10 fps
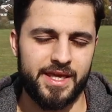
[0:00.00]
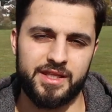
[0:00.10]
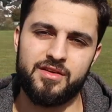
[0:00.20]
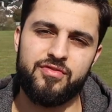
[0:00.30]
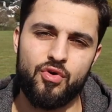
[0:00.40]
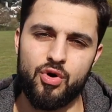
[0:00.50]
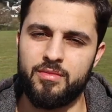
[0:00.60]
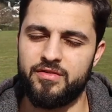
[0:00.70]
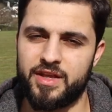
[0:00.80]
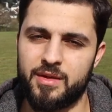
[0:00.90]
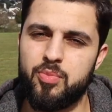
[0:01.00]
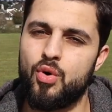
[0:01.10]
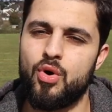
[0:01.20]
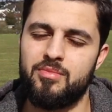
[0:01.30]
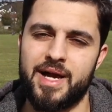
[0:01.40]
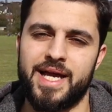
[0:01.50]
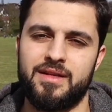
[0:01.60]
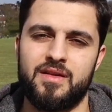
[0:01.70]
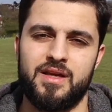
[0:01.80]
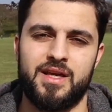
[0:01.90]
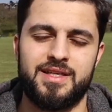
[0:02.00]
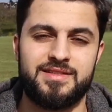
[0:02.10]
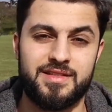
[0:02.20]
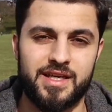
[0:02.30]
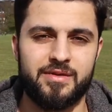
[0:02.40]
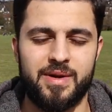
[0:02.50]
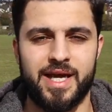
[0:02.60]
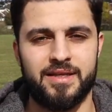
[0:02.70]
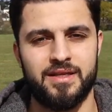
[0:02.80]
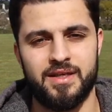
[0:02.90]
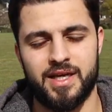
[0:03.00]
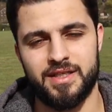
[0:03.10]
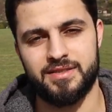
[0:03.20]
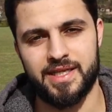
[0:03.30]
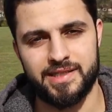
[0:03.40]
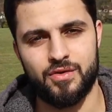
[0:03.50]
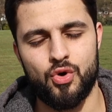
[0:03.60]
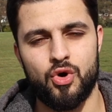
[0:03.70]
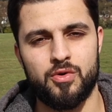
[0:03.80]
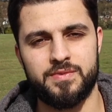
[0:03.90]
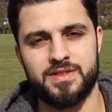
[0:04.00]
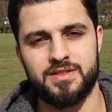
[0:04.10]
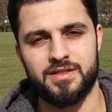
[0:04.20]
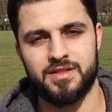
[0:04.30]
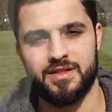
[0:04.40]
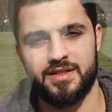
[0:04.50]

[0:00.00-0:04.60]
in the form of a poor man, a sick man, and a dead corpse,